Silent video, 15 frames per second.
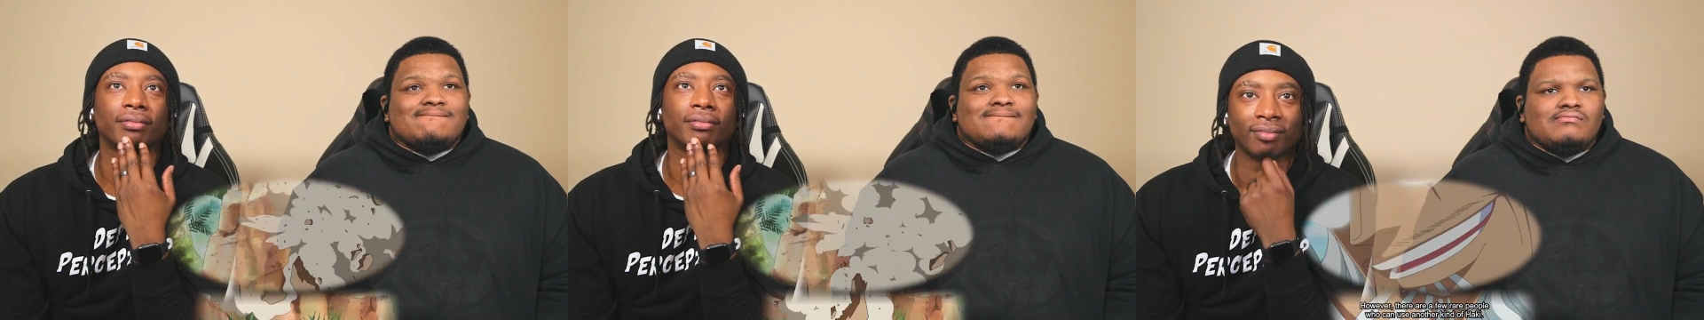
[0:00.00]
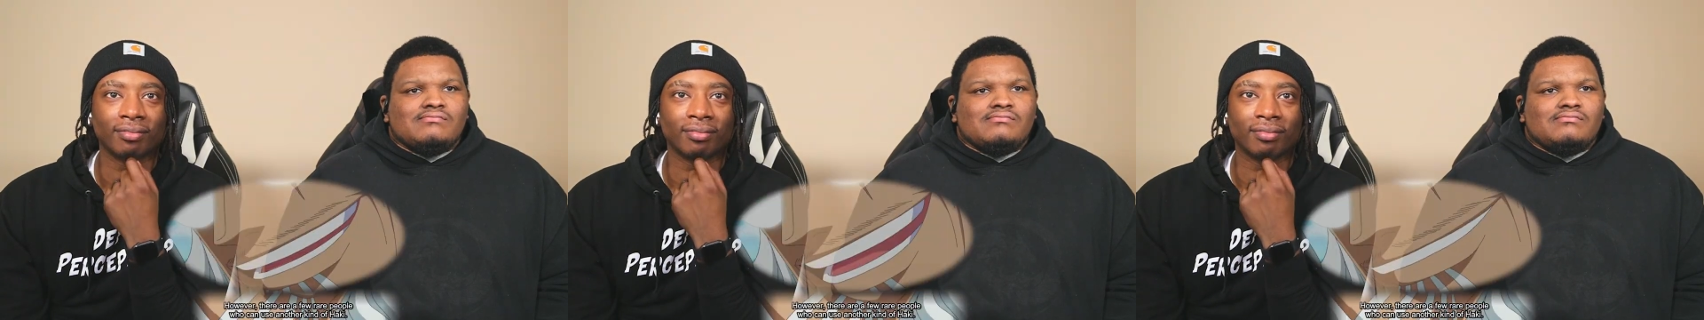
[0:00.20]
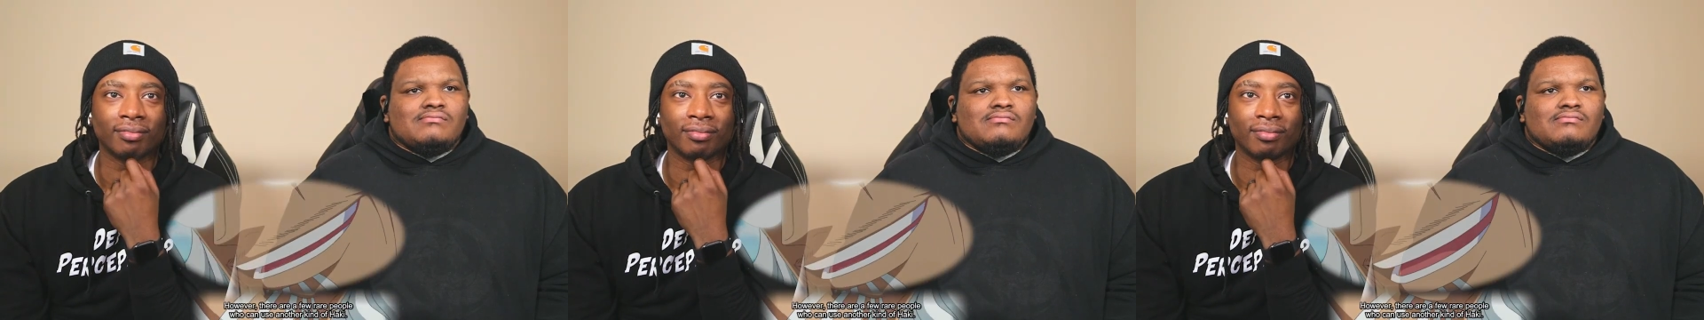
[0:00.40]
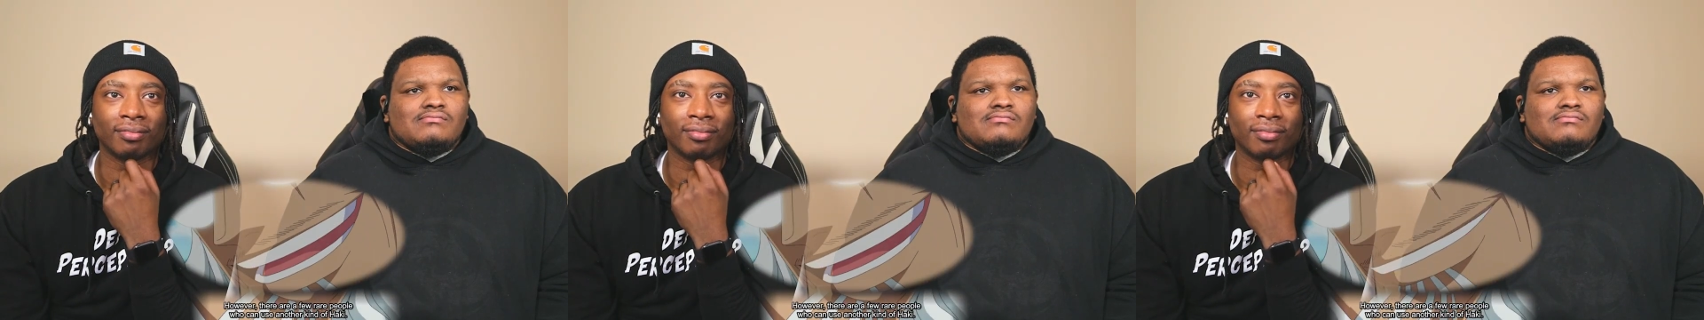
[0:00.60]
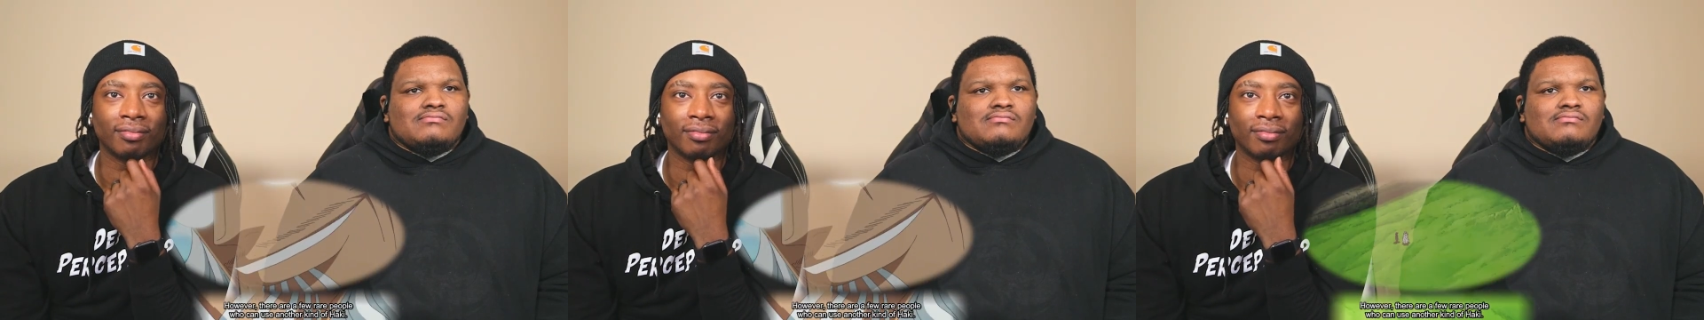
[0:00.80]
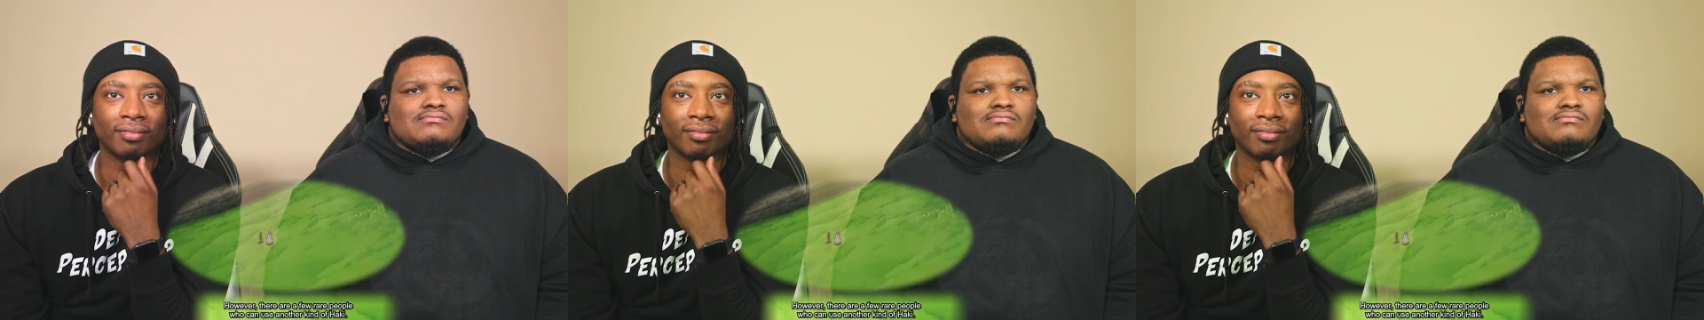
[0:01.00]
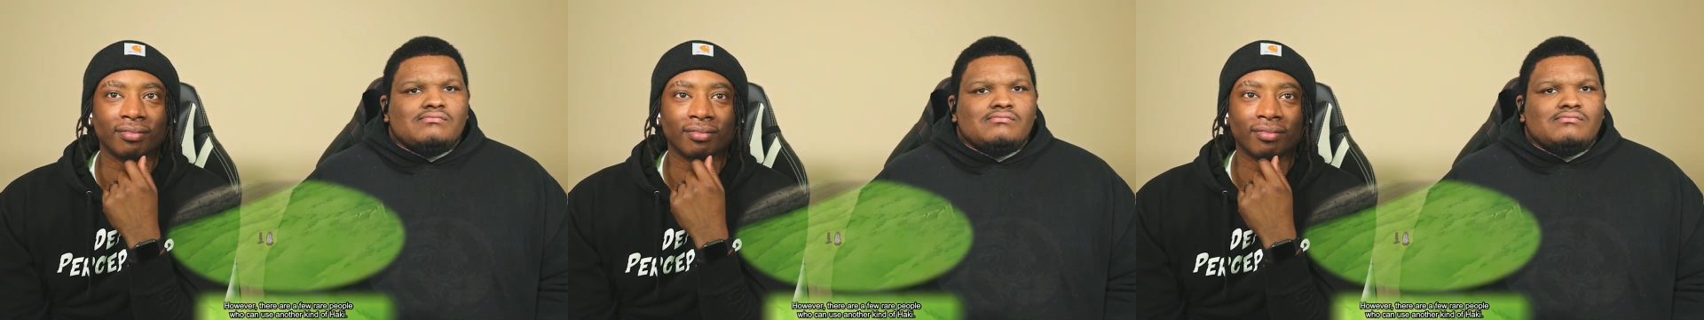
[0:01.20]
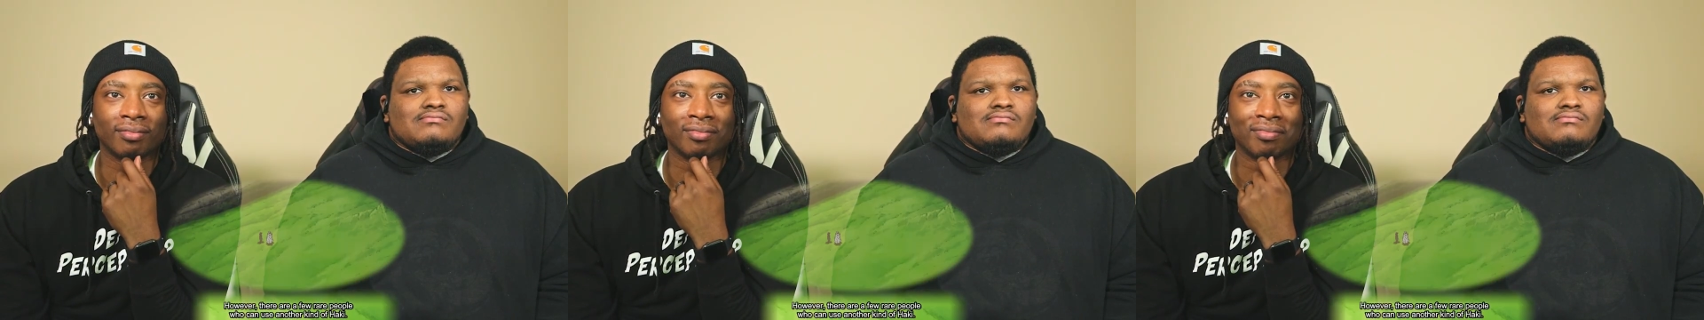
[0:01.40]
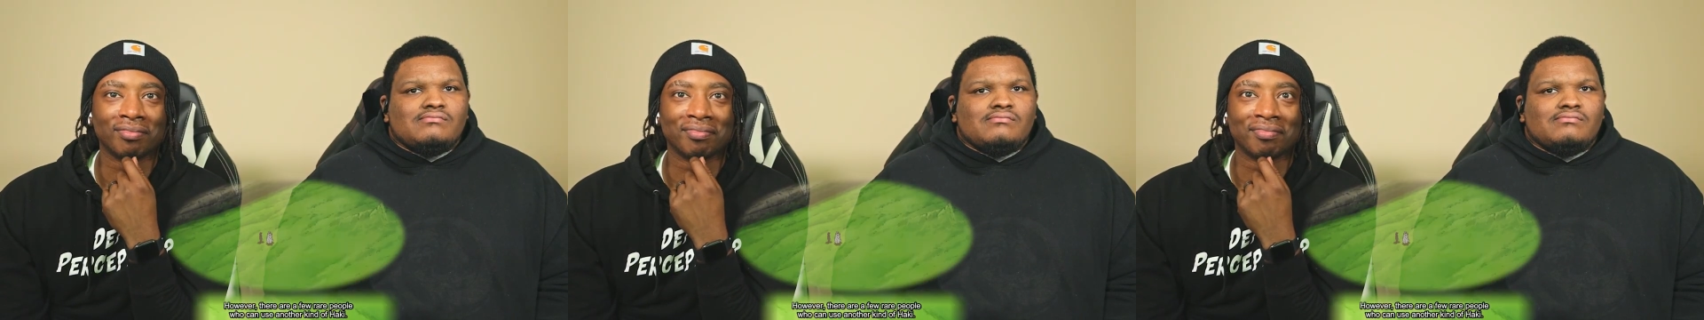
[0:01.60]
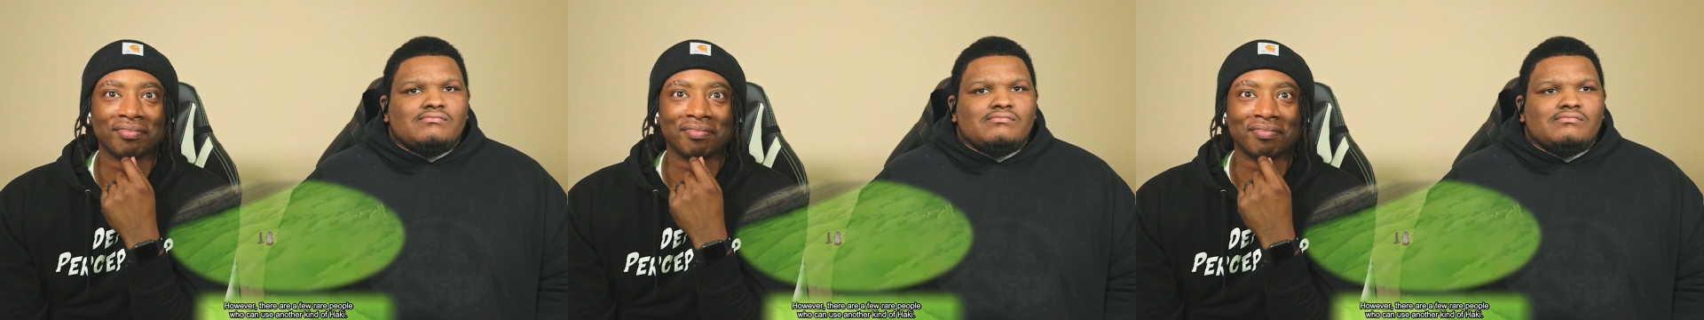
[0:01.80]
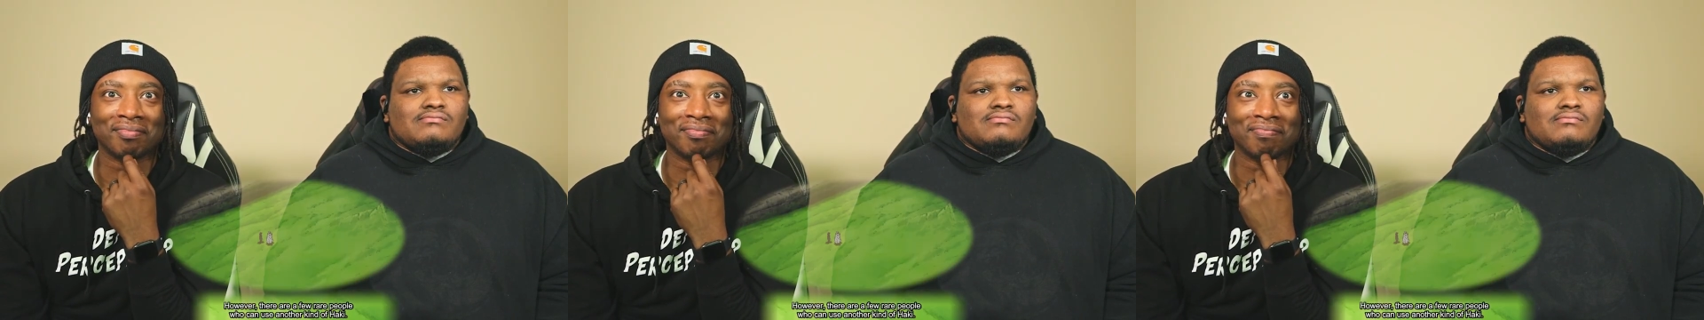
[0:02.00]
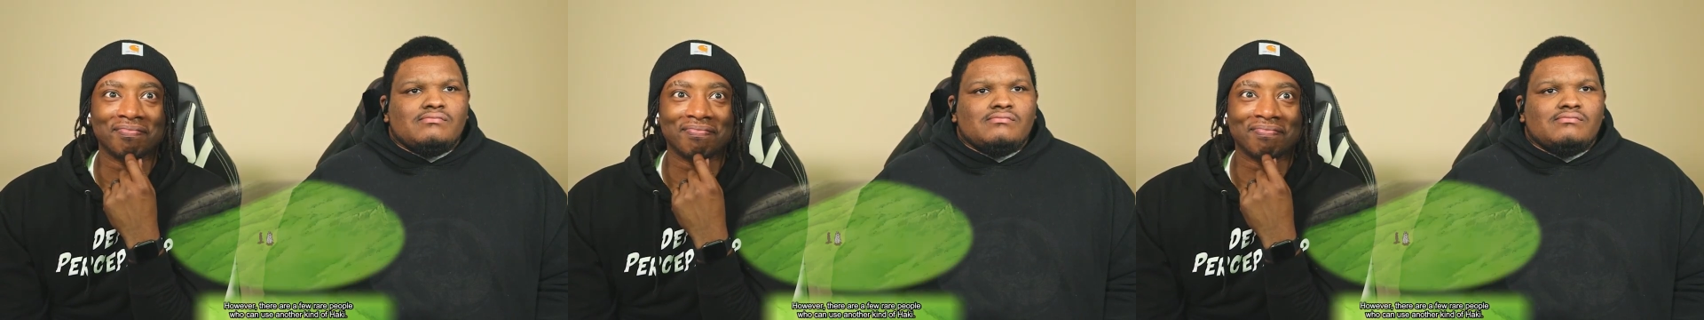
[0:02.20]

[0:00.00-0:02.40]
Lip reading: No one is speaking in this clip.